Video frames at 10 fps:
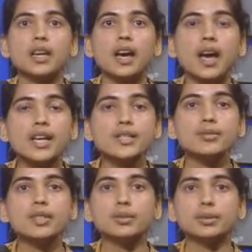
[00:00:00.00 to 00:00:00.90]
As
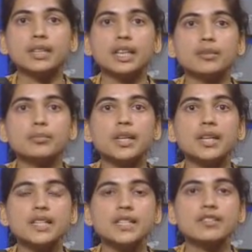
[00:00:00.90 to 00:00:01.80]
we know that meat
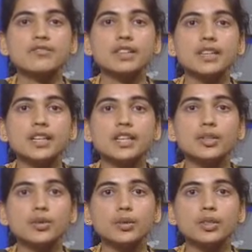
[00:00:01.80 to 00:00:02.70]
is a very
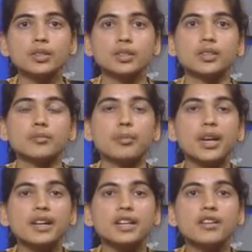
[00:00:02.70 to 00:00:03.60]
good
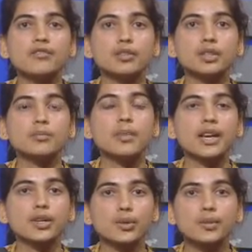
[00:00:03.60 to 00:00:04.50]
media for the
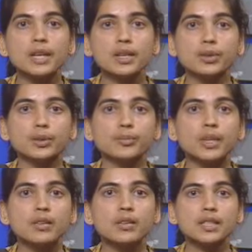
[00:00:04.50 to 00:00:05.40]
microbial growth
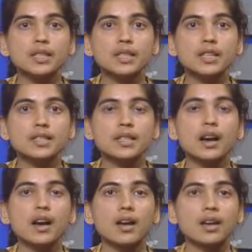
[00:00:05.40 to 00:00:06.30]
because it has a
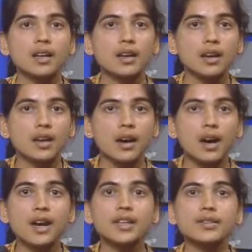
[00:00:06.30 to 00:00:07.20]

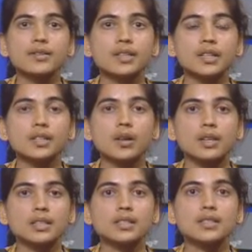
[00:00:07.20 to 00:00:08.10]
high nutrient
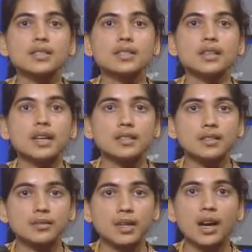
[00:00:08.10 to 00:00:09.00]
contents, that
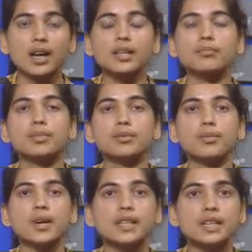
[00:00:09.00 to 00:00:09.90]
high
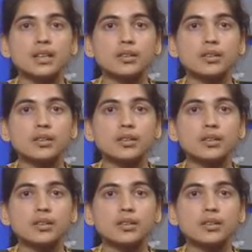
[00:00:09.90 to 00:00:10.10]
water